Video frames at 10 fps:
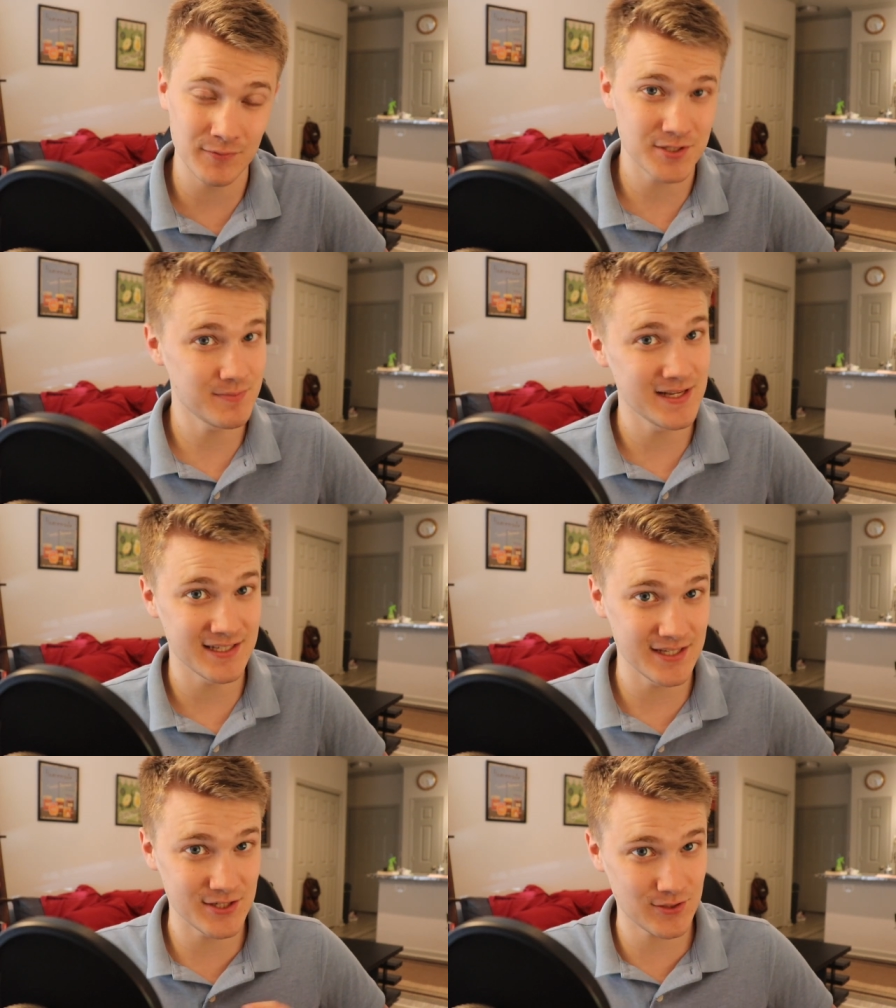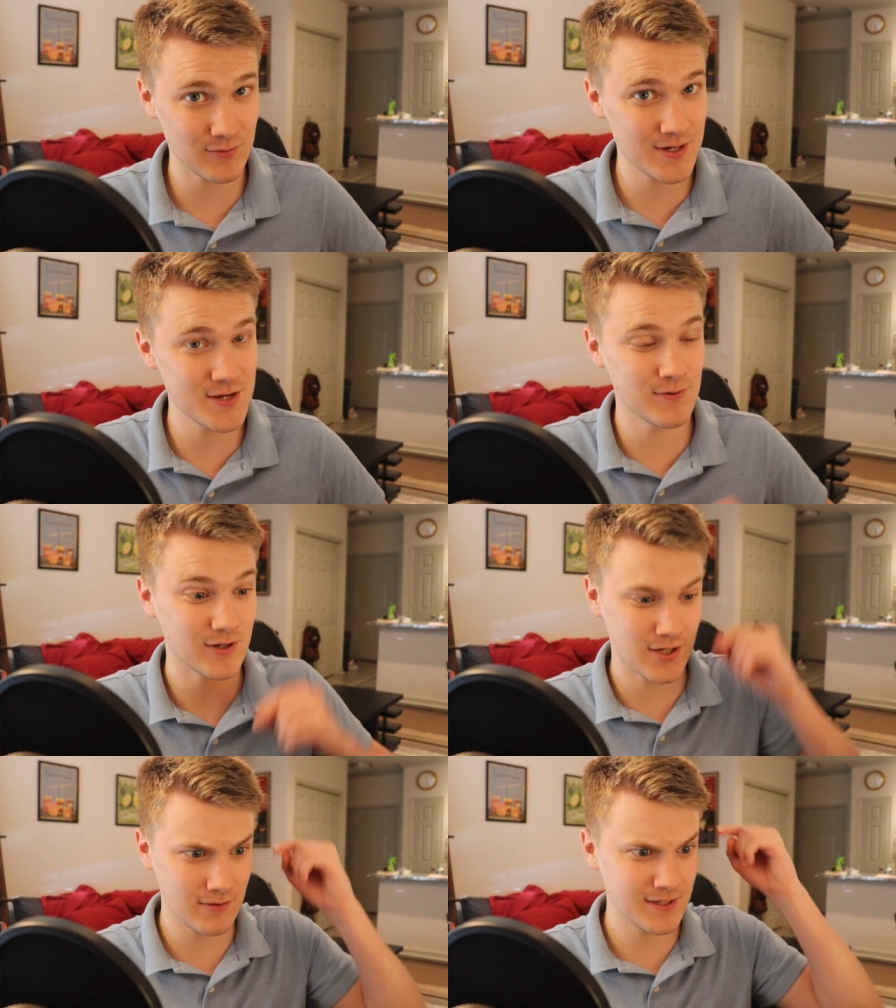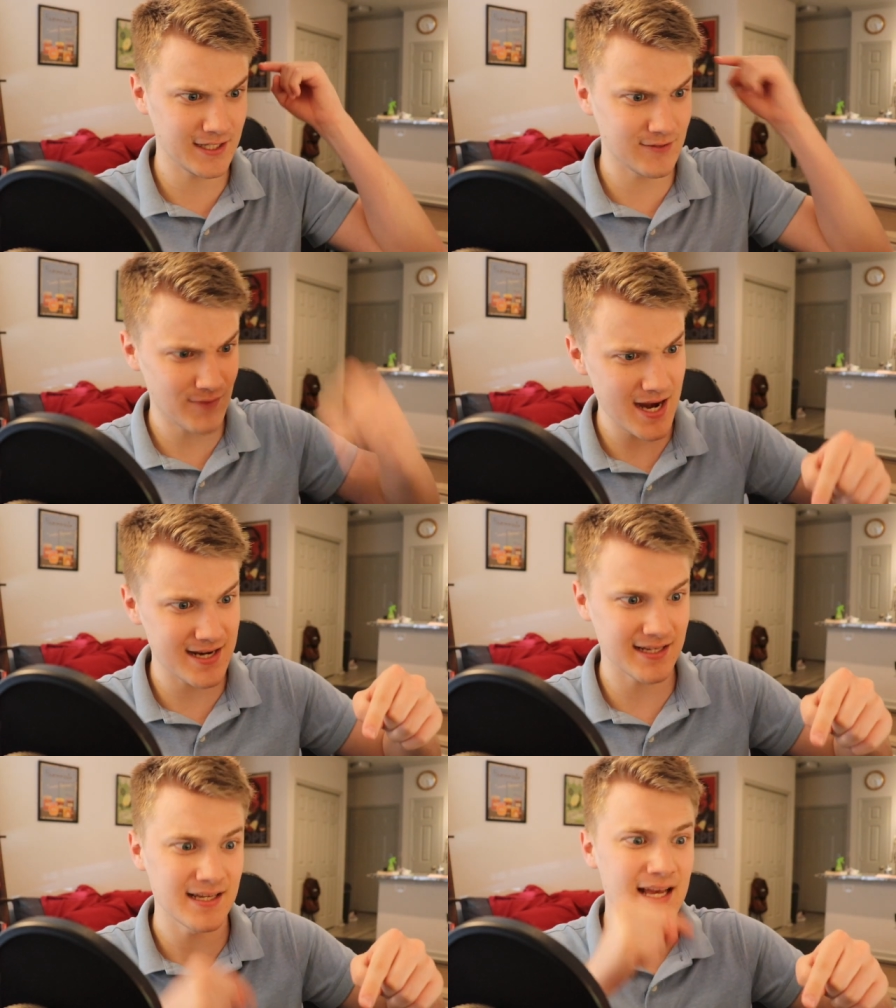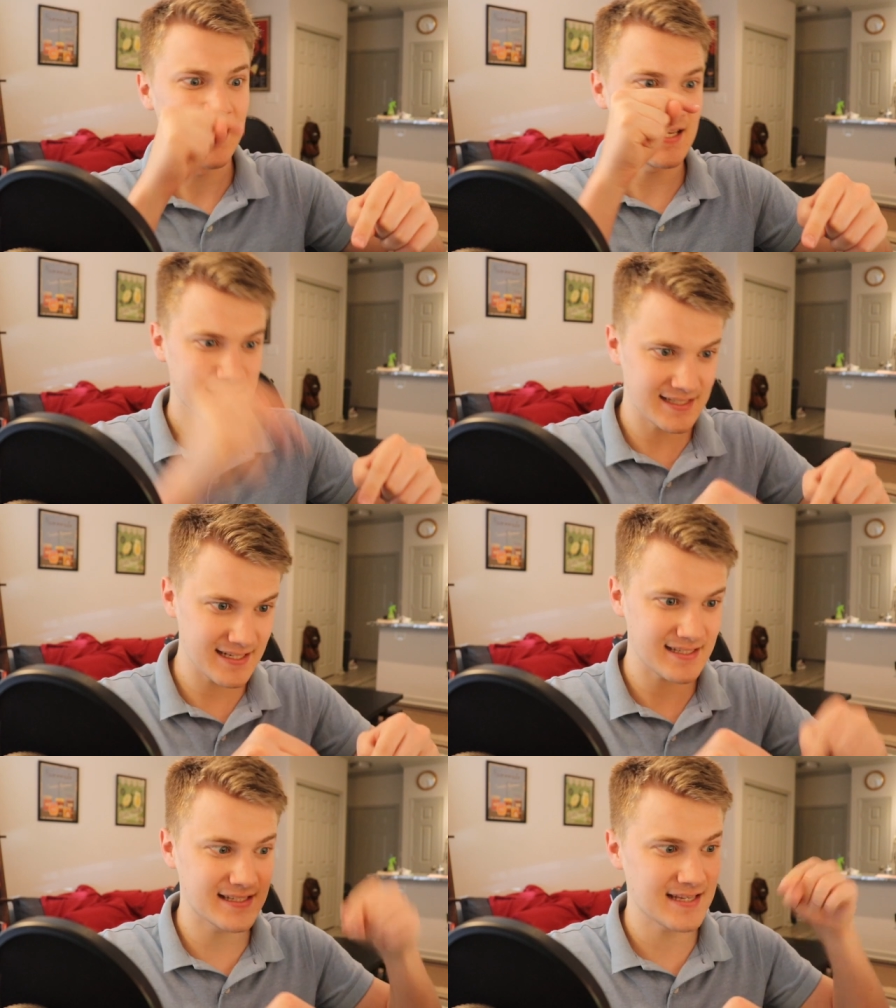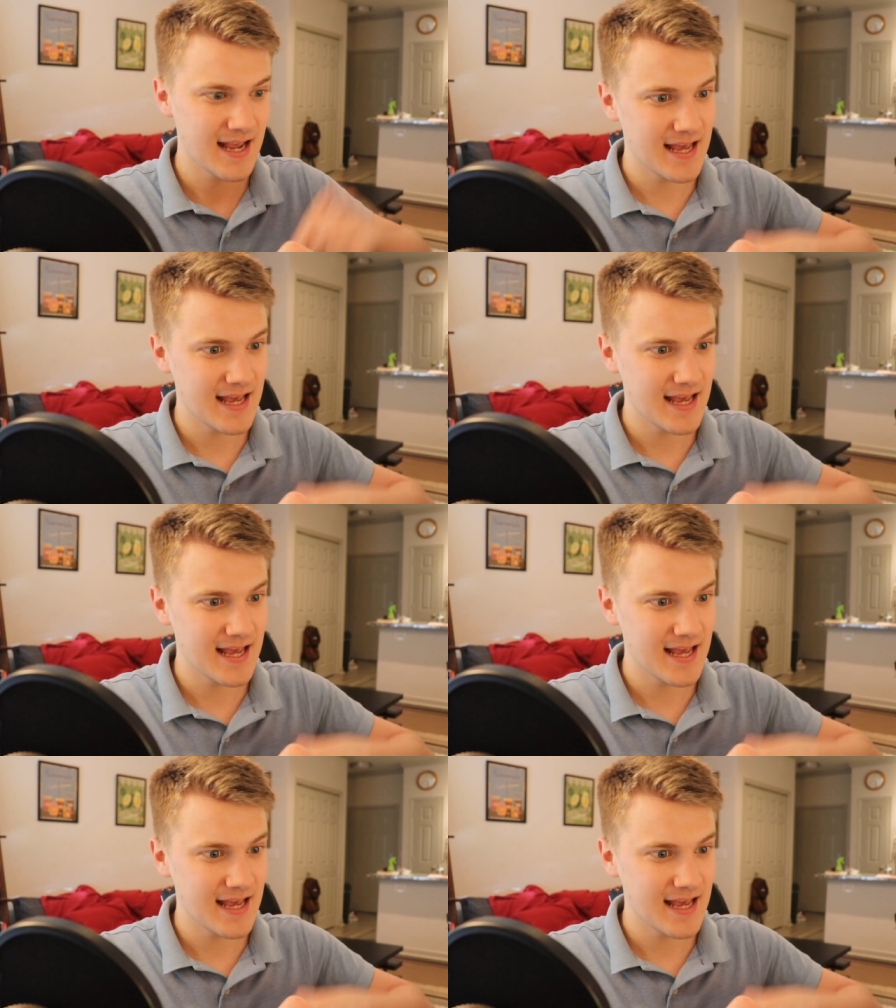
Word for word: which means the story you are currently writing exists